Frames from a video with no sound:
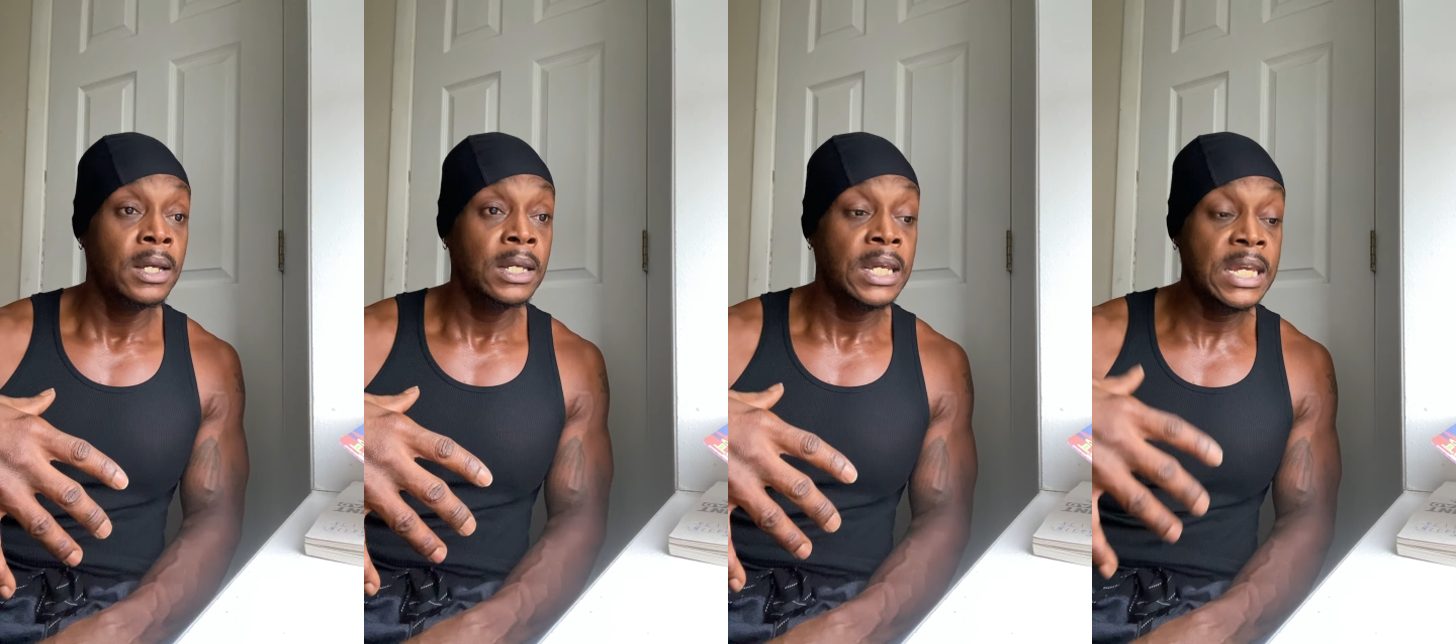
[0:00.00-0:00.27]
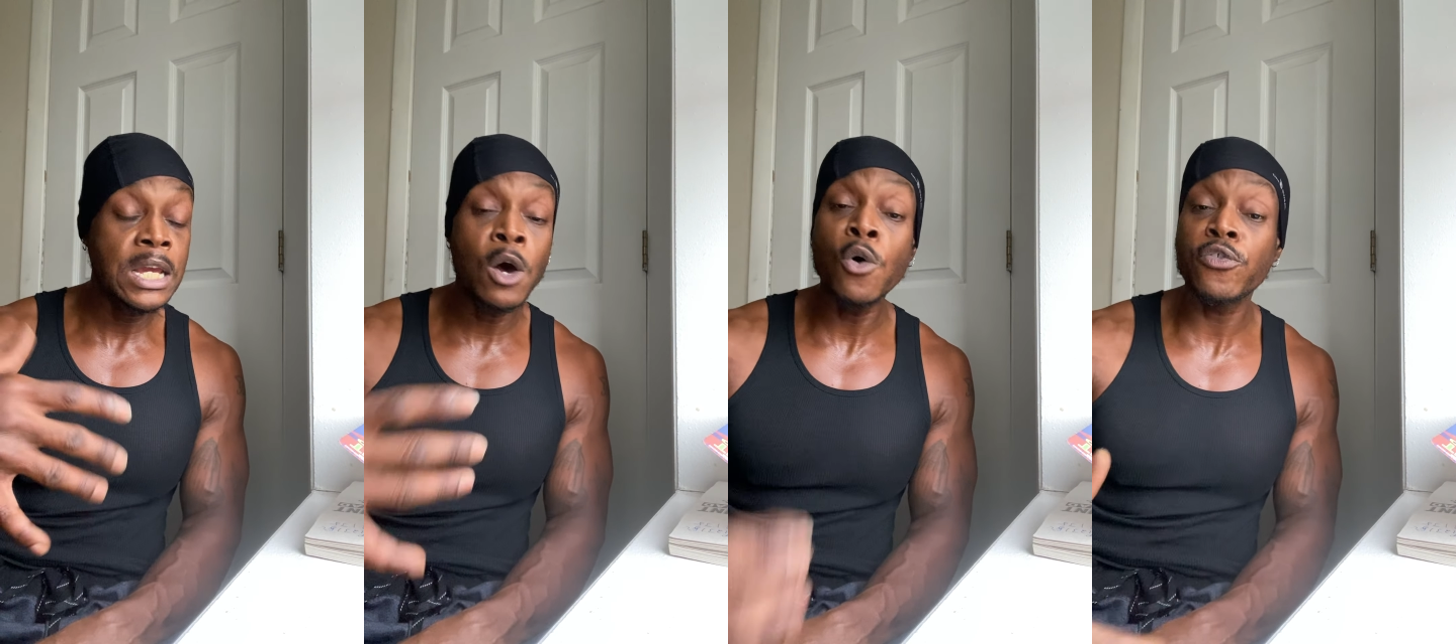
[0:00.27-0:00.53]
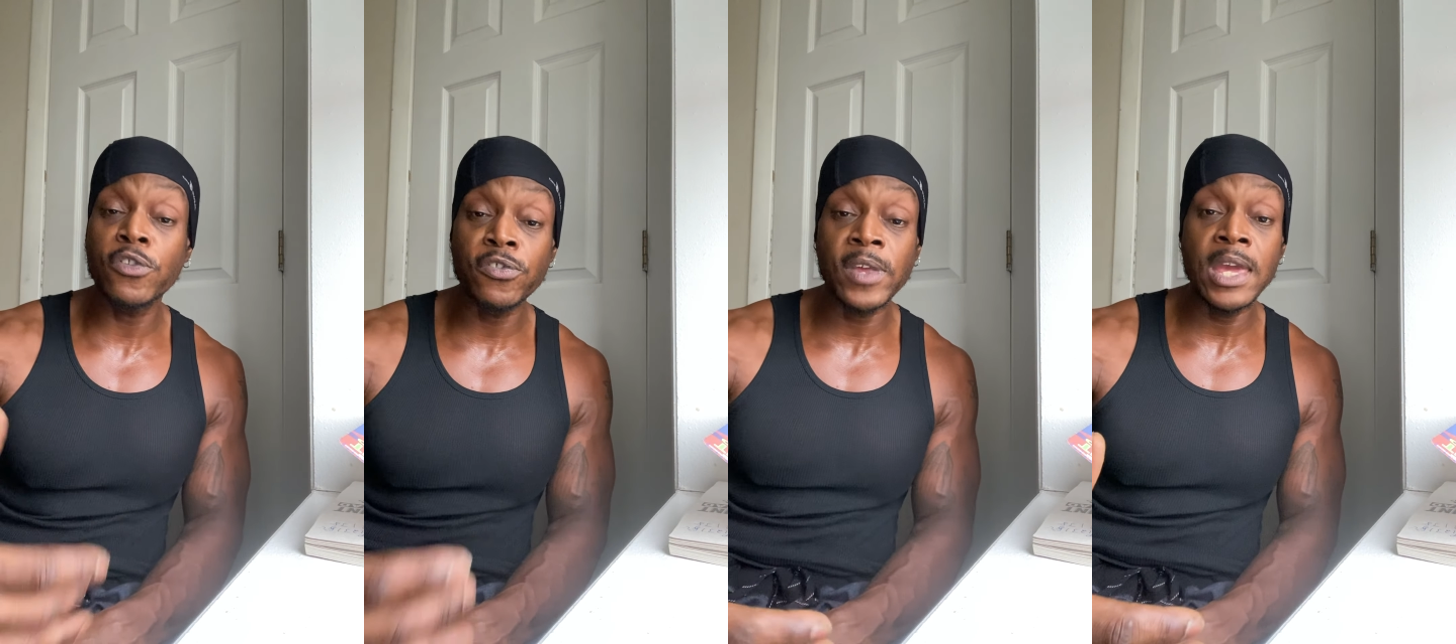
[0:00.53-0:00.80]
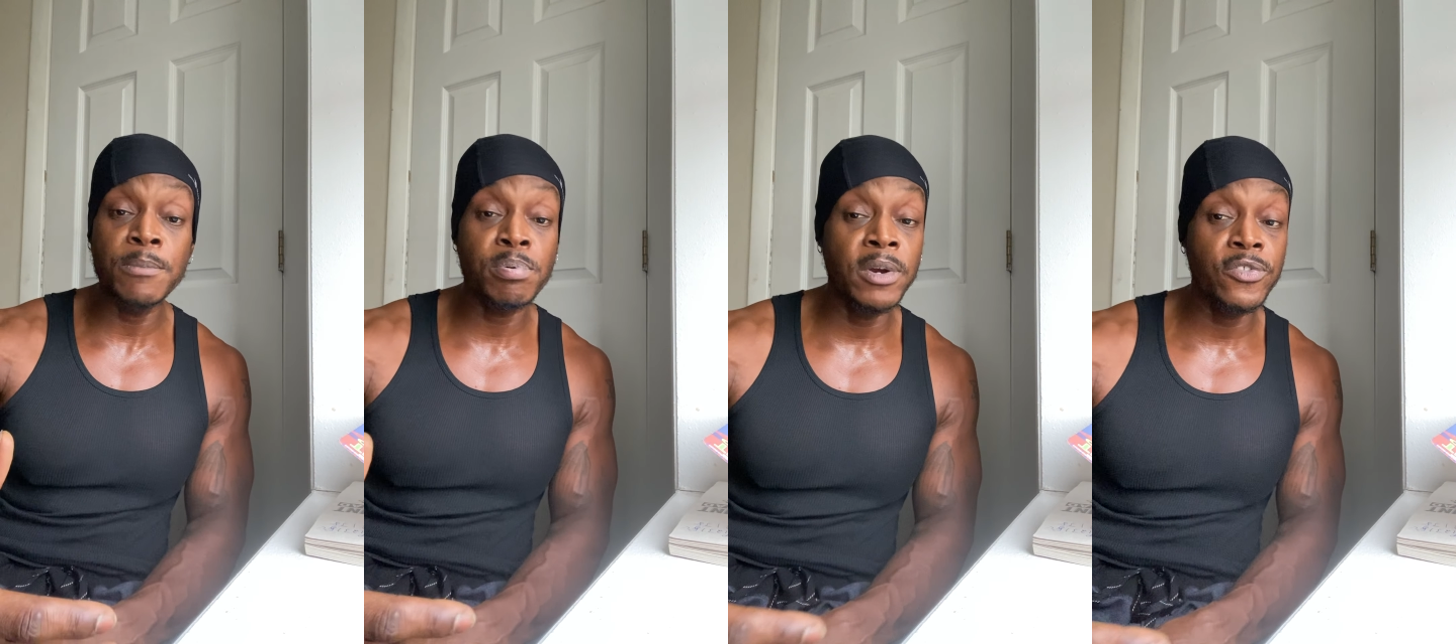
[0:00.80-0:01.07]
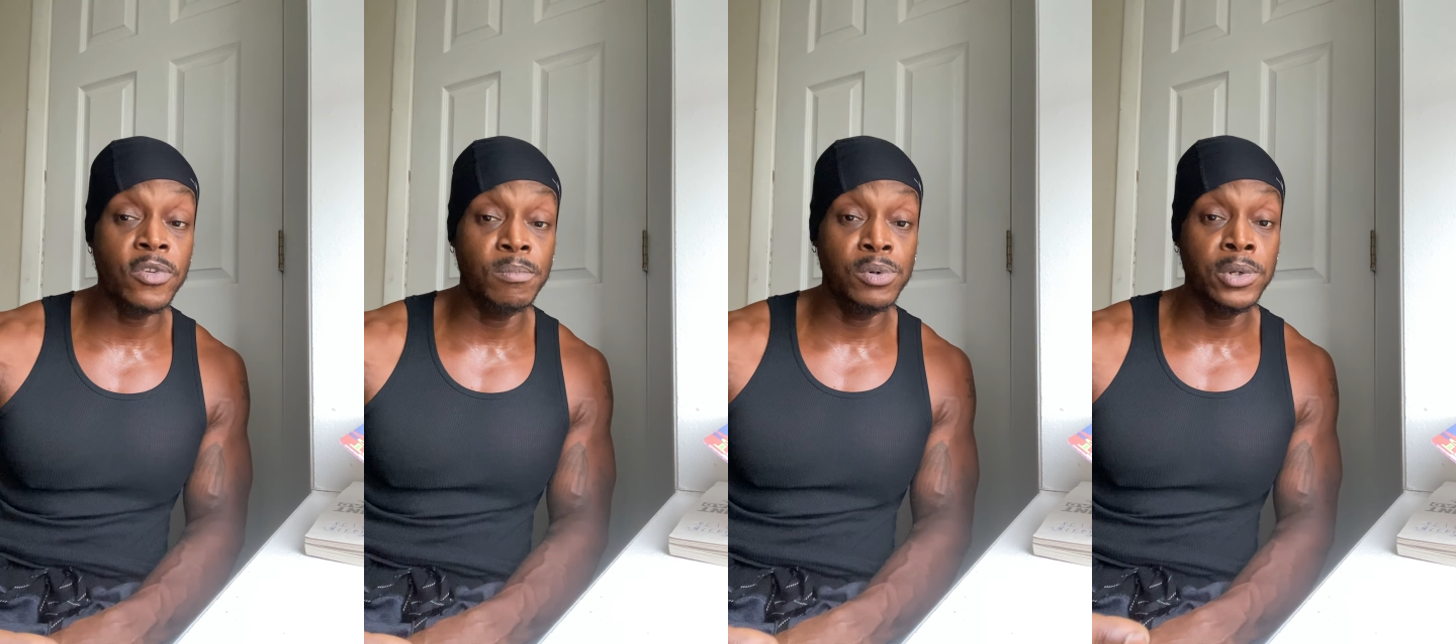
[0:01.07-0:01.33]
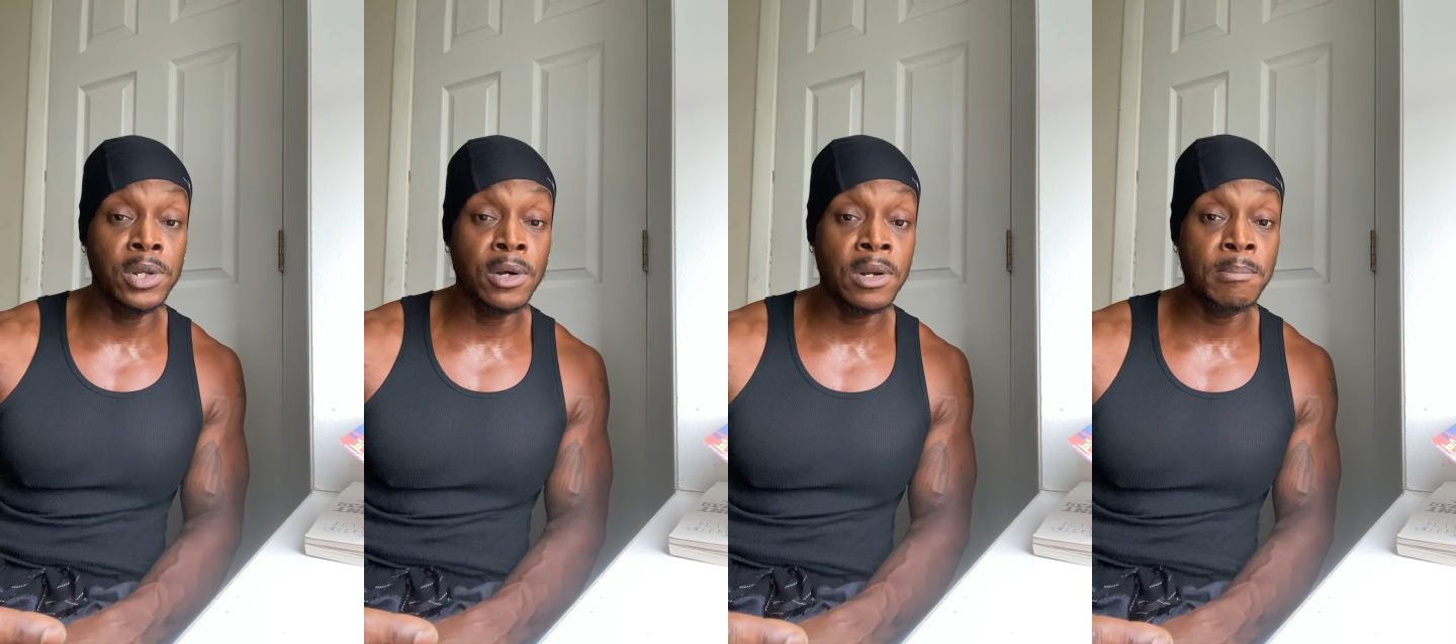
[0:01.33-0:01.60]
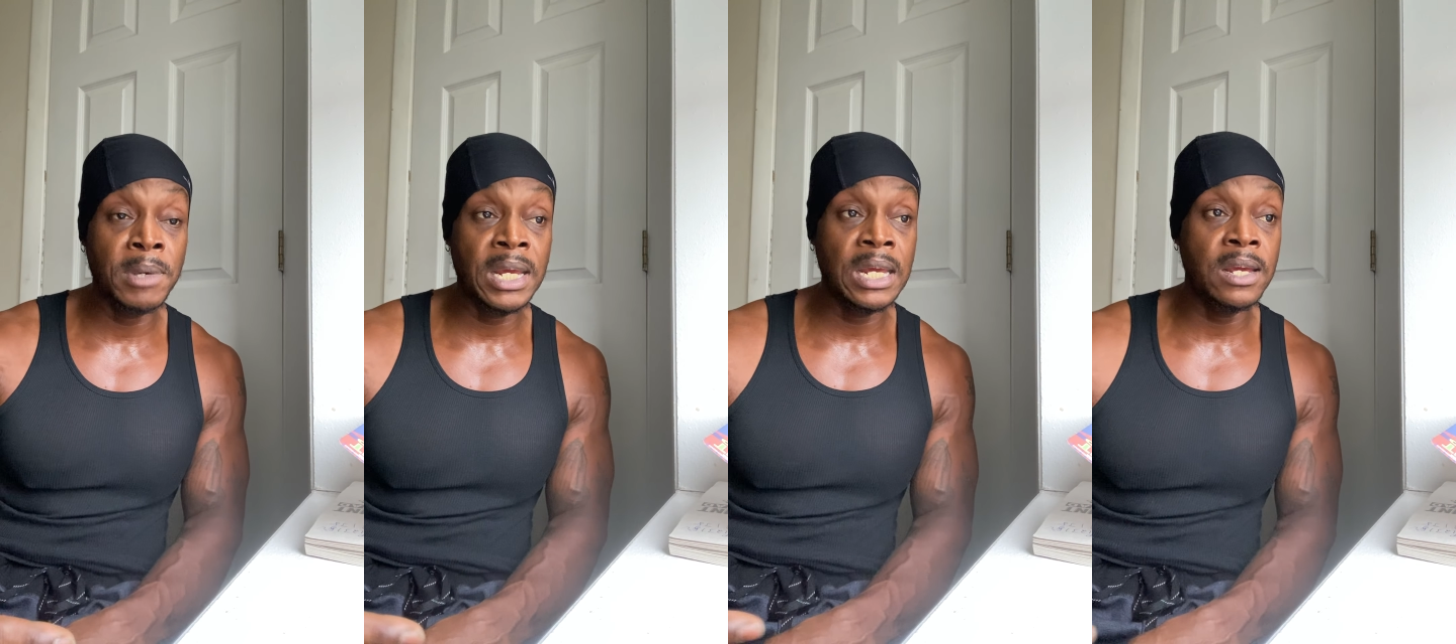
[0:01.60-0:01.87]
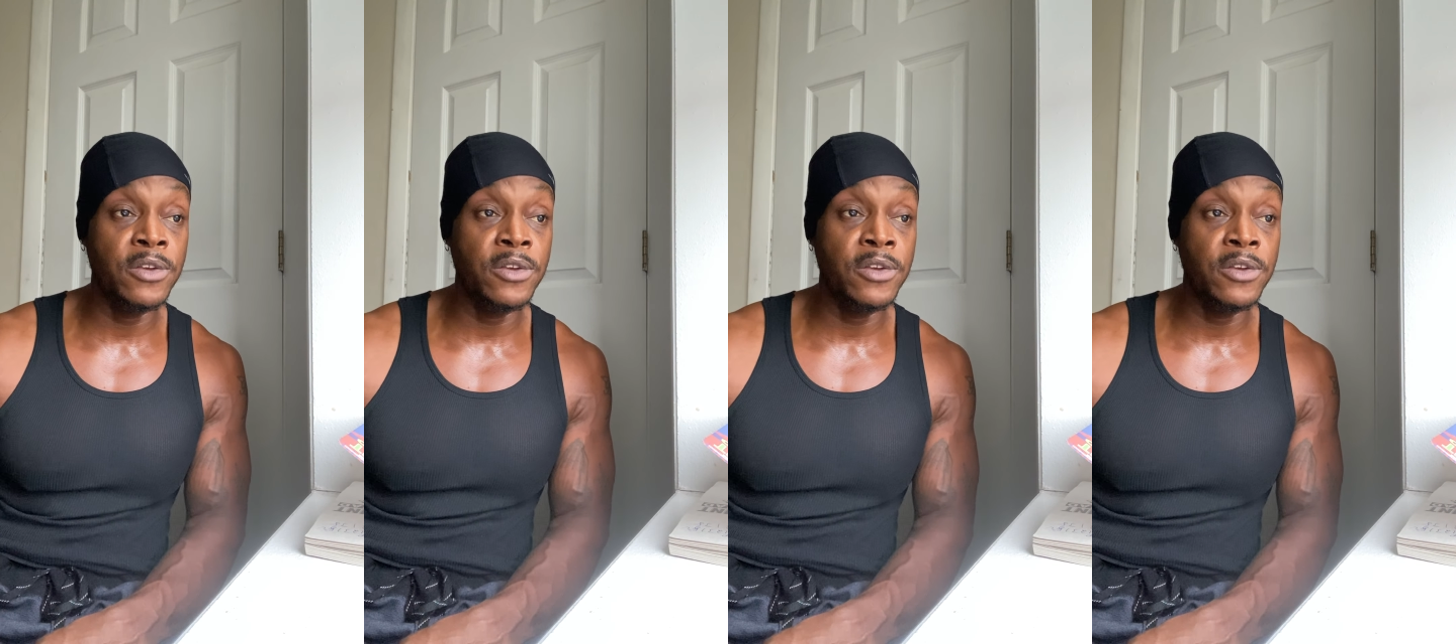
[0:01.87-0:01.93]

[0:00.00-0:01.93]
he holds the same principle, you know what I mean?